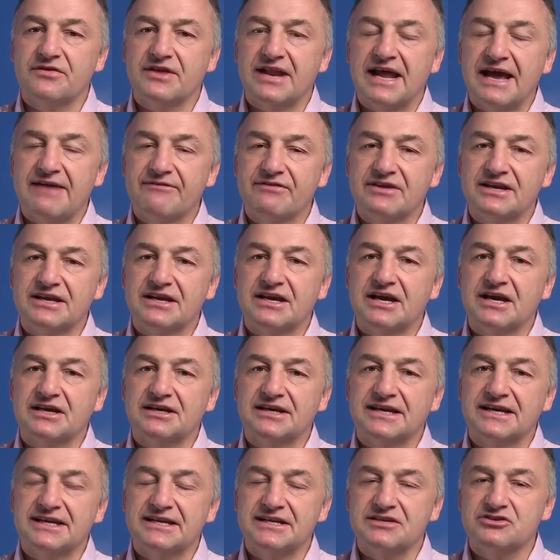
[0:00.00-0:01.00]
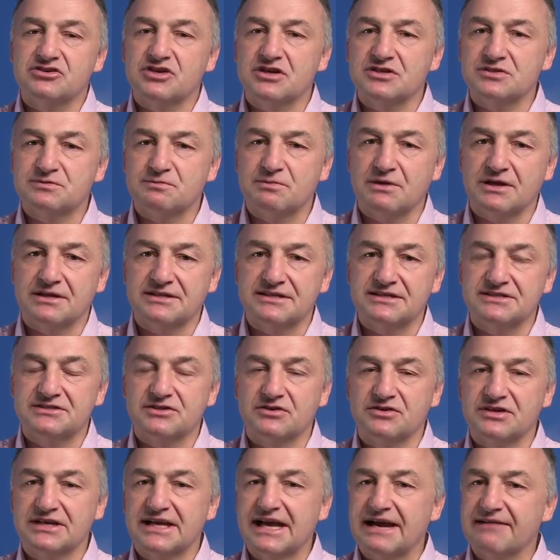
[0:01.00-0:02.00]
that having a kidney transplant is
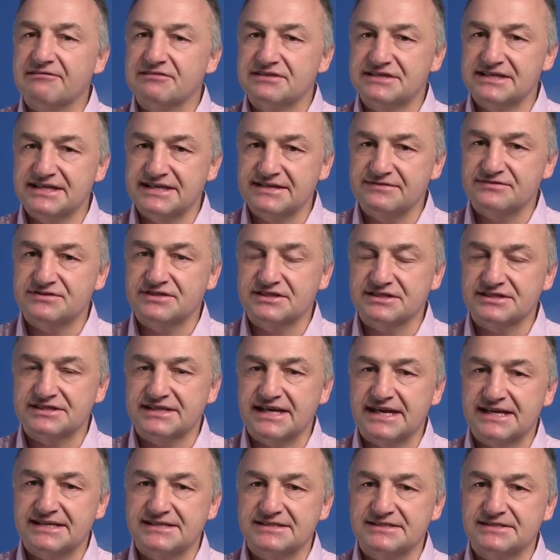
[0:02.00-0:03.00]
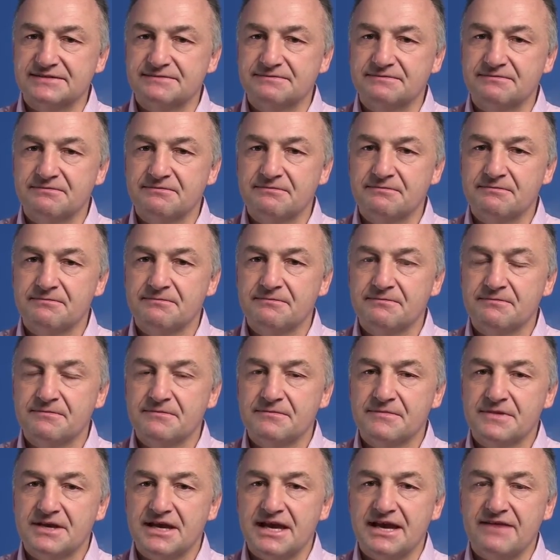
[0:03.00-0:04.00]
not a guarantee of success.
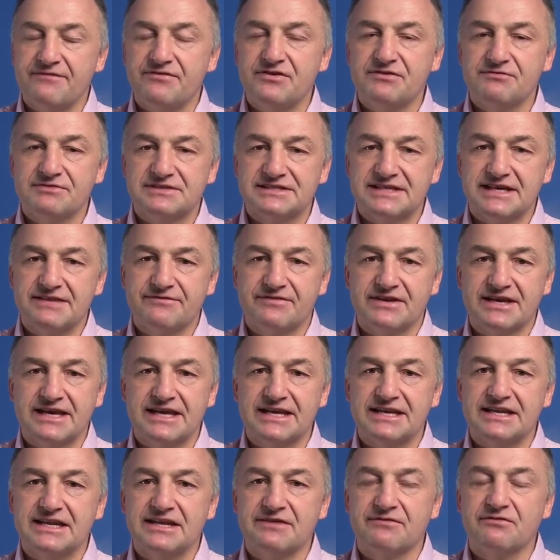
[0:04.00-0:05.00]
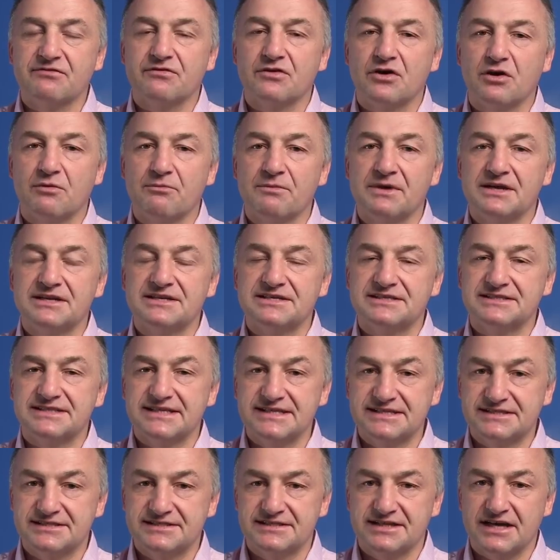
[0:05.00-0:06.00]
If you receive a kidney from a
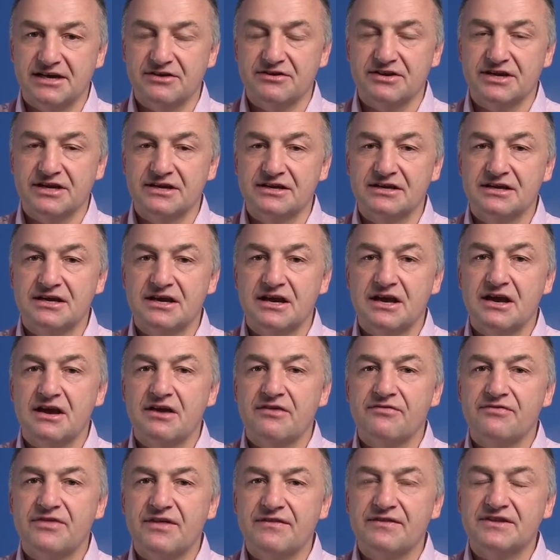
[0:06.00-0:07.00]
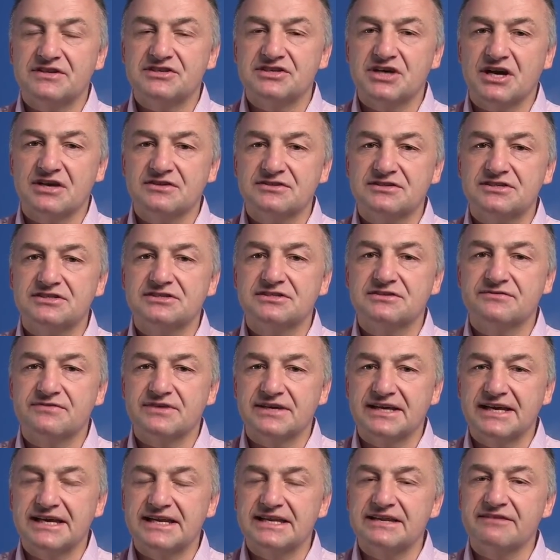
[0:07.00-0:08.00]
deceased donor, then the chances of the
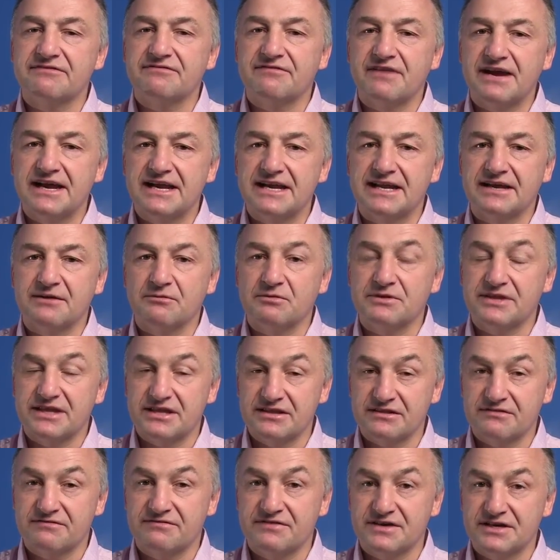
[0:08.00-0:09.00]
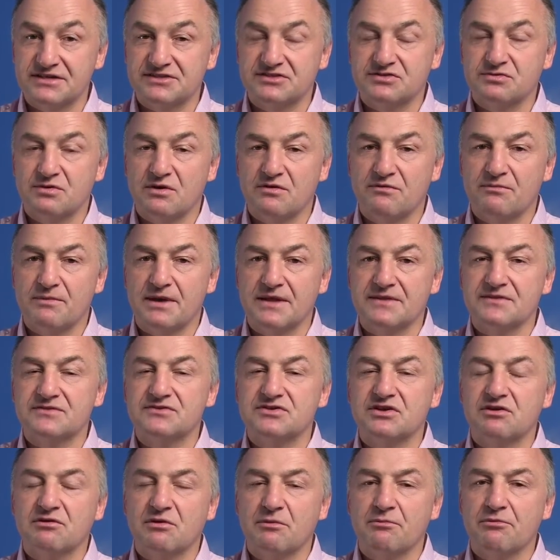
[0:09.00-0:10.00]
kidney failing within the first 12 months
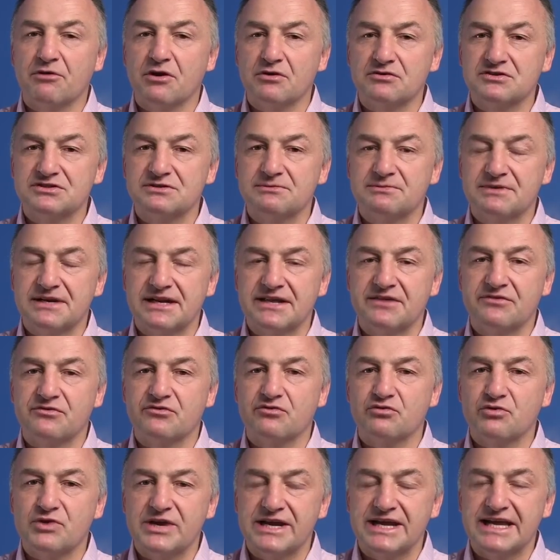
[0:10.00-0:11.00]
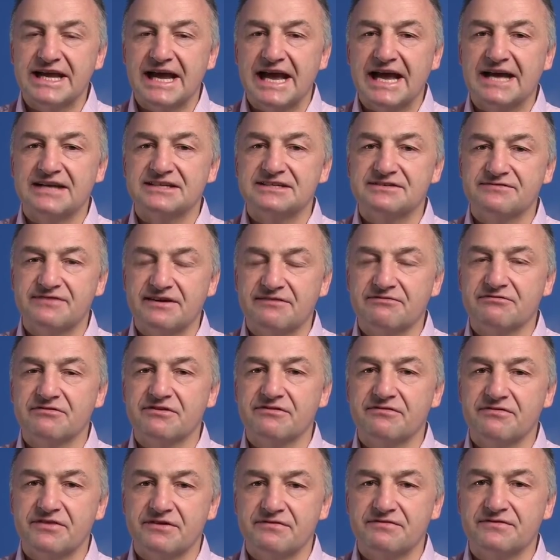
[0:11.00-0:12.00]
are approximately 3 out of every
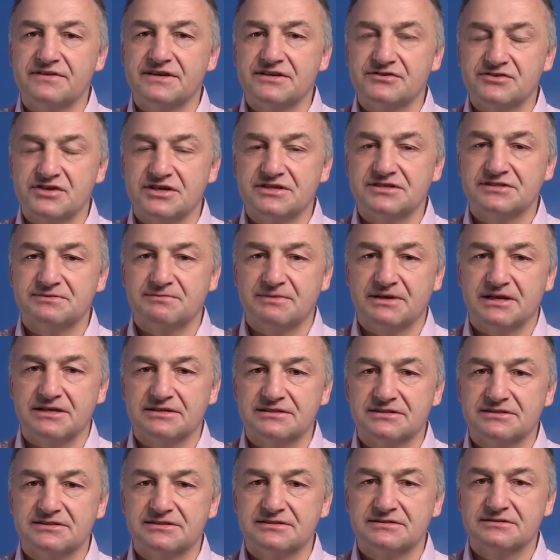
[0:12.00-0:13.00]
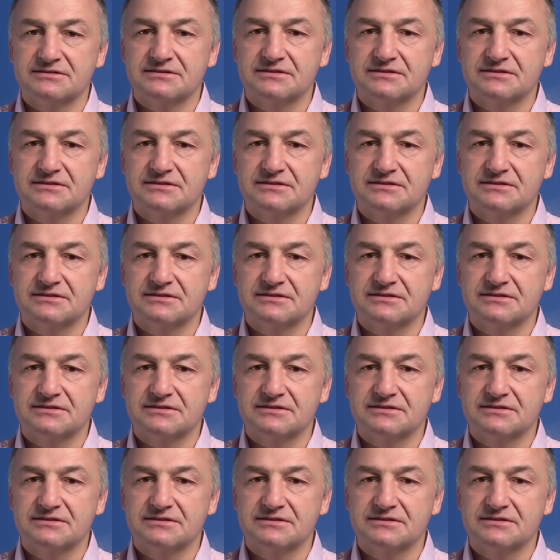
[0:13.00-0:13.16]
50 transplants.